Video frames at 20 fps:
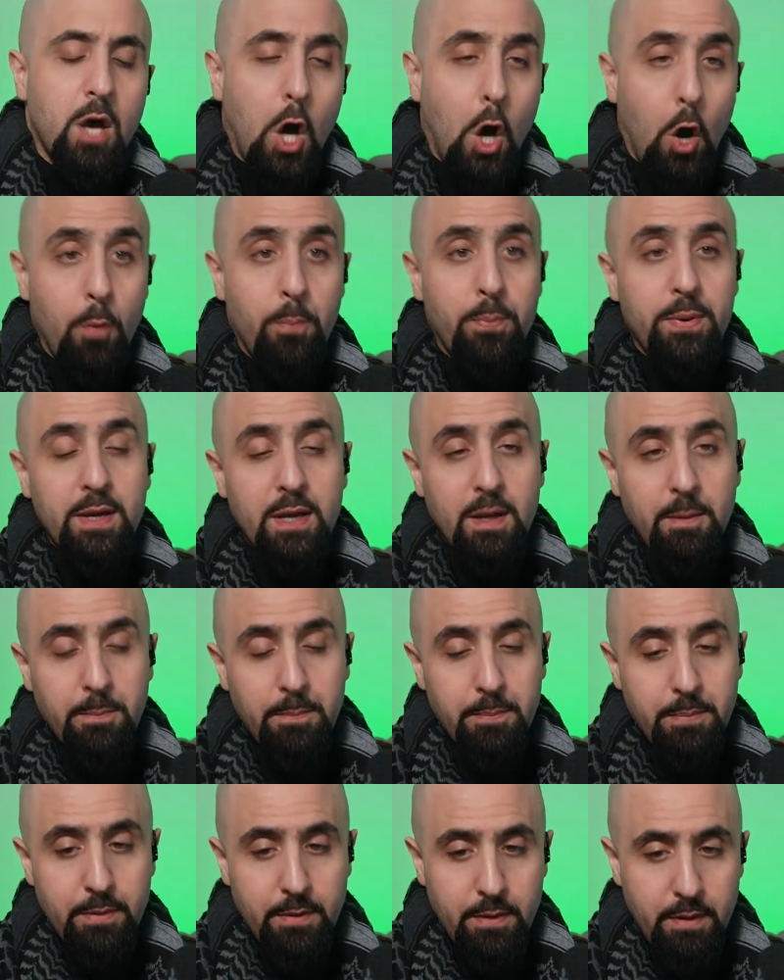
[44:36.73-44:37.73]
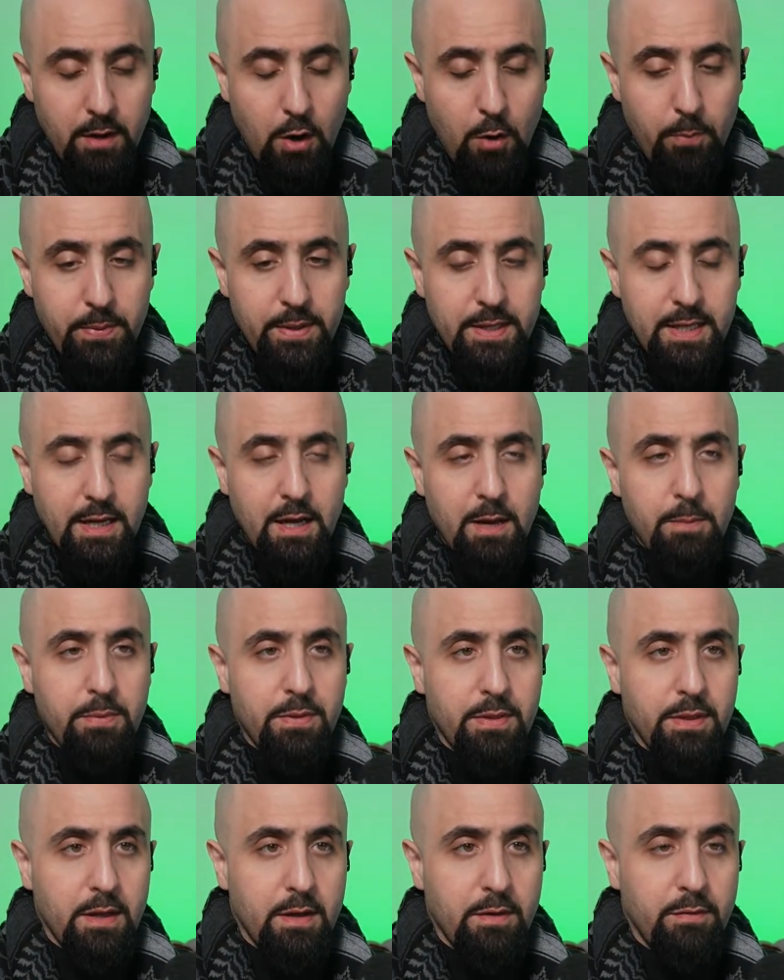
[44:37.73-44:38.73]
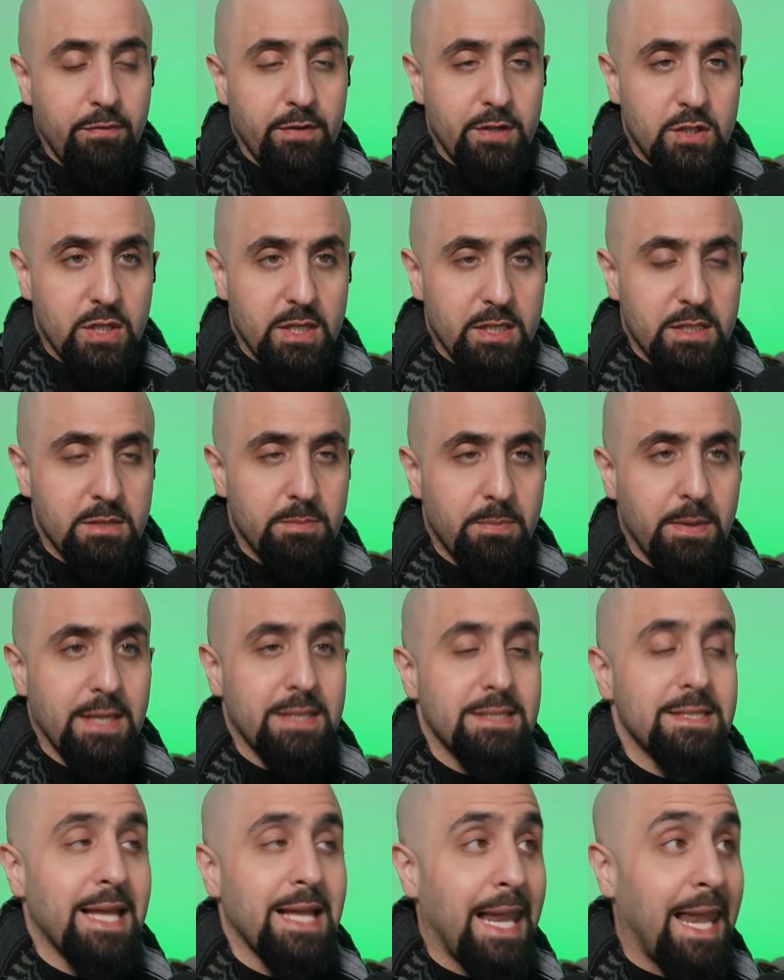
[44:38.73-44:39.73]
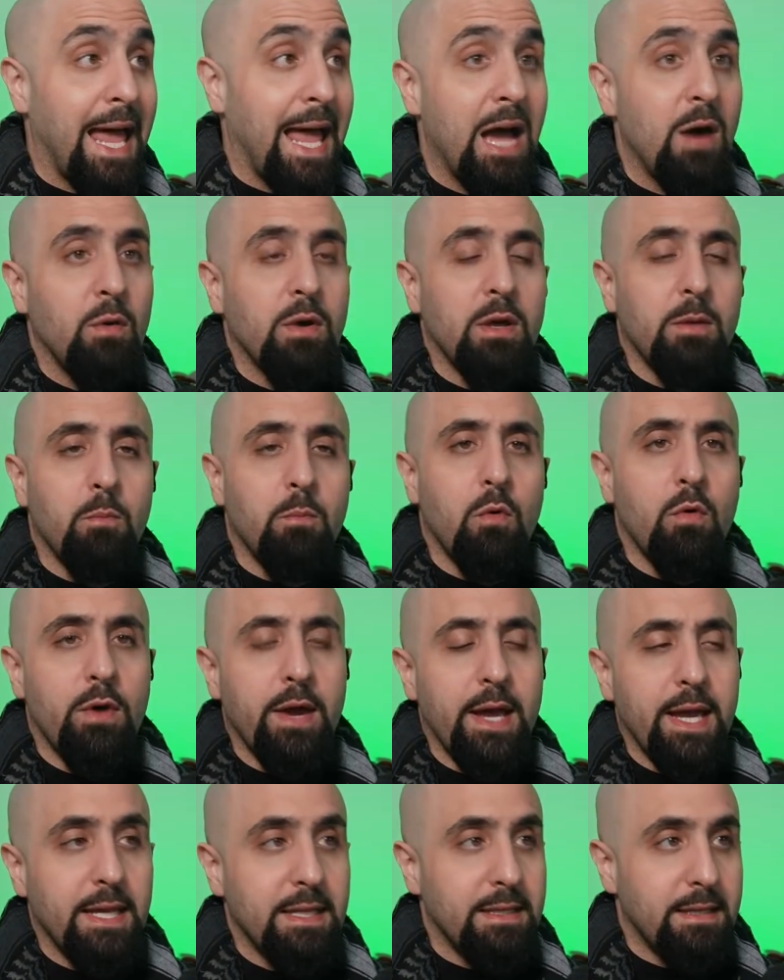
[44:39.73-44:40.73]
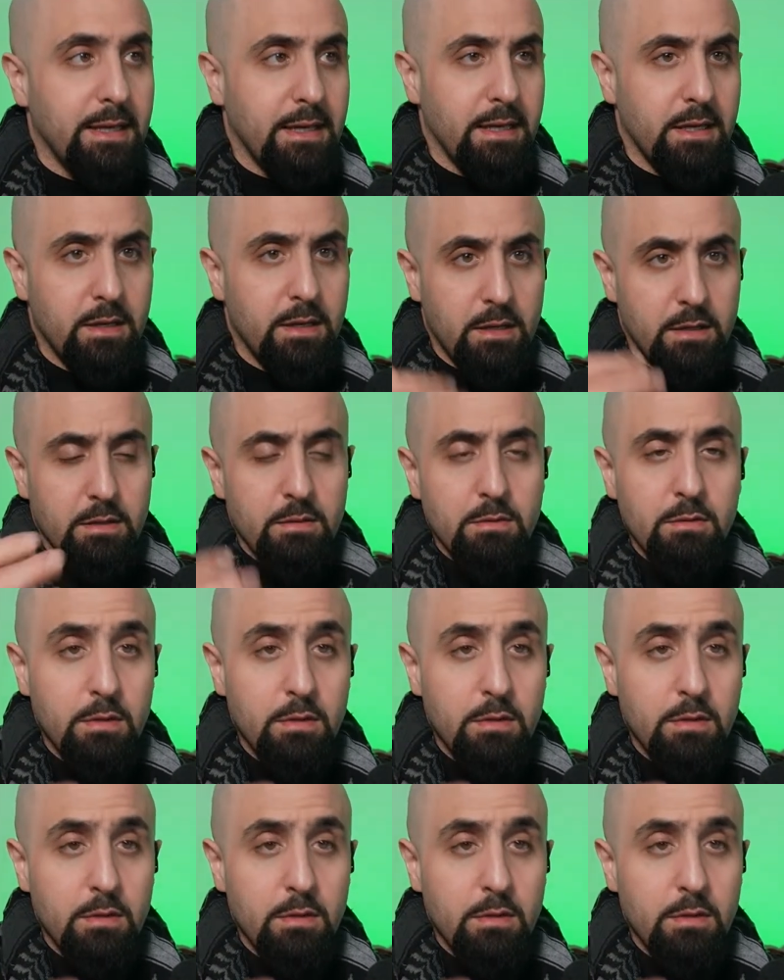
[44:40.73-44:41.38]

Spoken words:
opening up the fishing space, allowing more aid in,